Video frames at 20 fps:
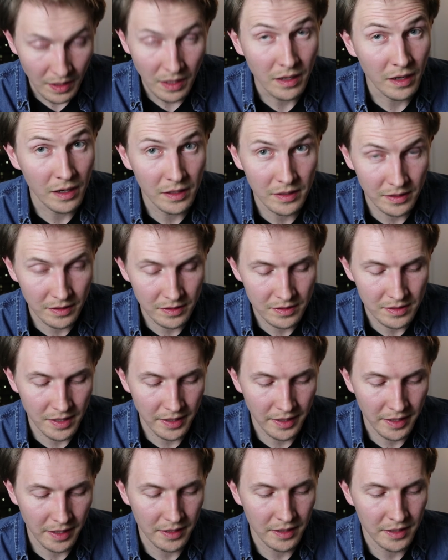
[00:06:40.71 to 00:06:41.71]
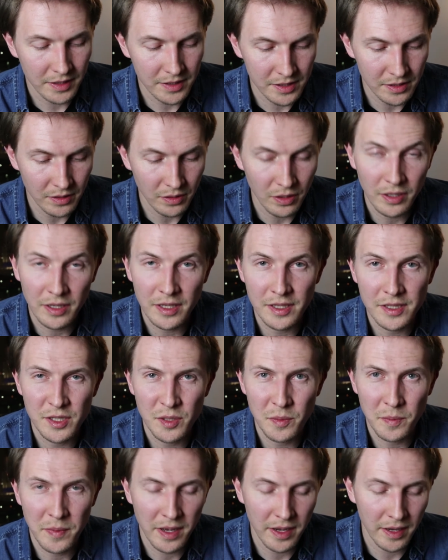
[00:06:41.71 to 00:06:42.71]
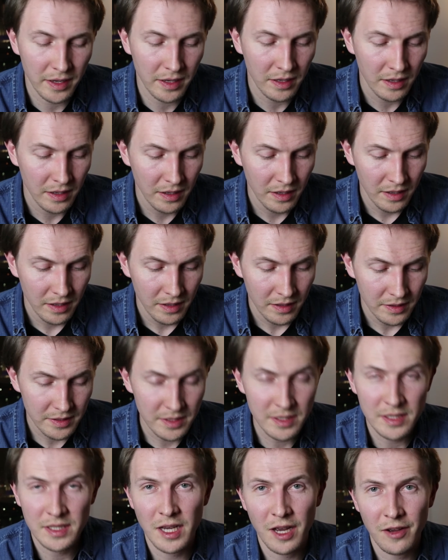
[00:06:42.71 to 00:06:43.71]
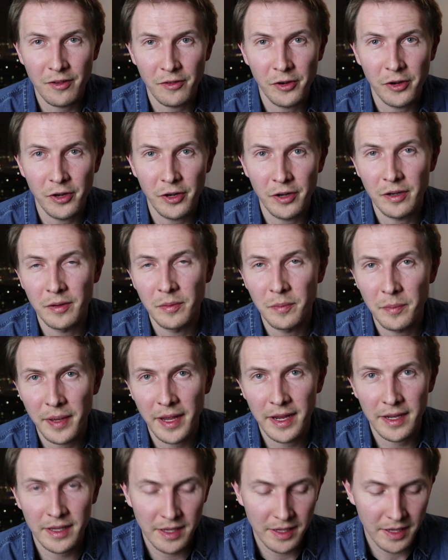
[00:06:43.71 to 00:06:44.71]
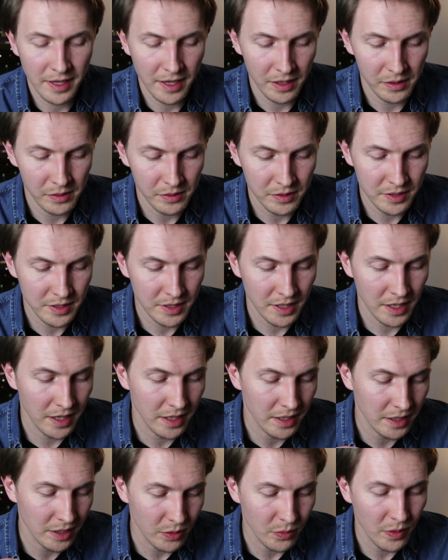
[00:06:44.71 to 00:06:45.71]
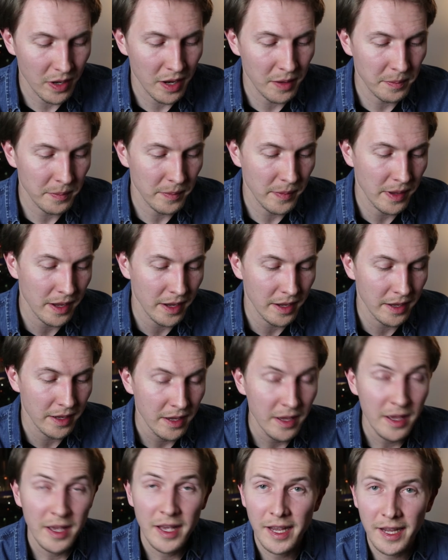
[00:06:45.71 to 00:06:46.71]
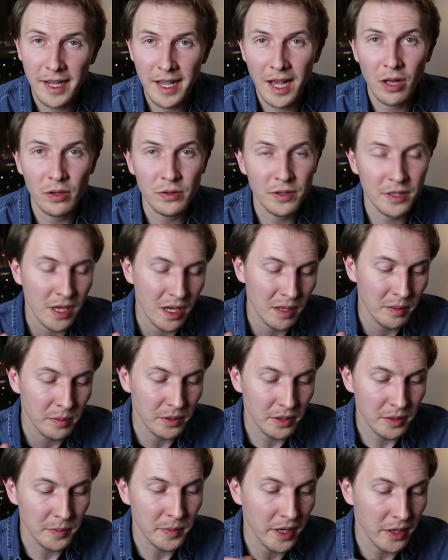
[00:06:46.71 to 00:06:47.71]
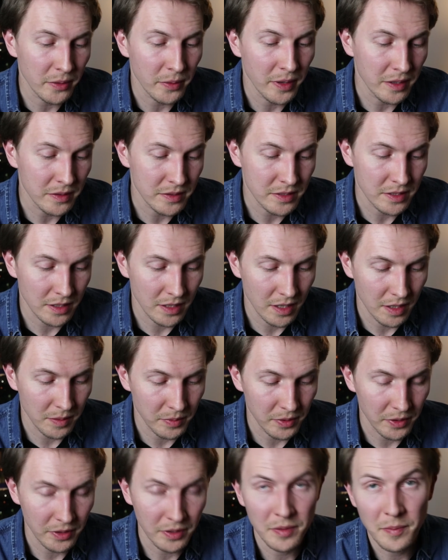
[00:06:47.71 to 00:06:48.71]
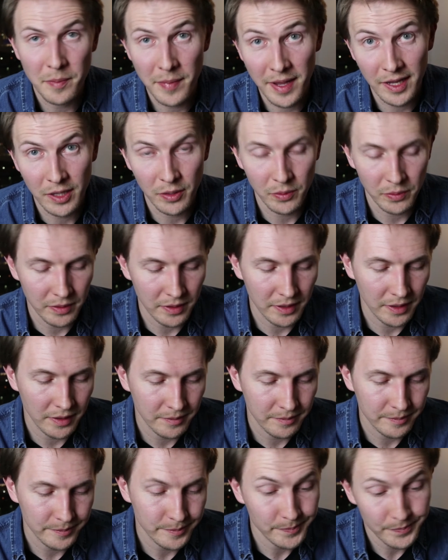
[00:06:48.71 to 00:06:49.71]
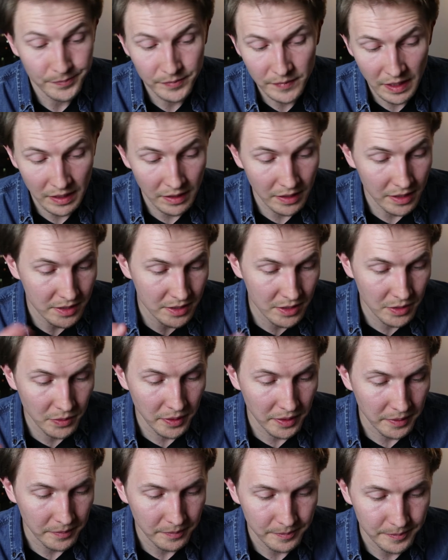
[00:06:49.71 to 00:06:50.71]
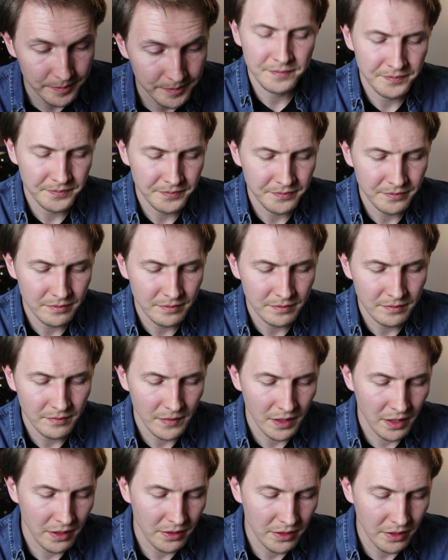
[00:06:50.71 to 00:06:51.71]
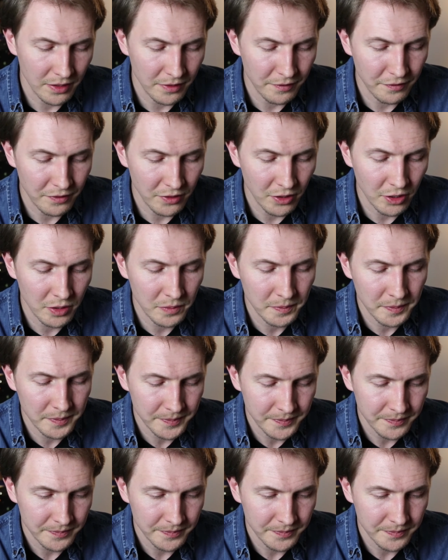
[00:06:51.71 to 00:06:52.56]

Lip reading: Alright, looks like I need to log into my Discover bank accounts and grab my account number and my routing number manually. Let's do it. Alright, confirm.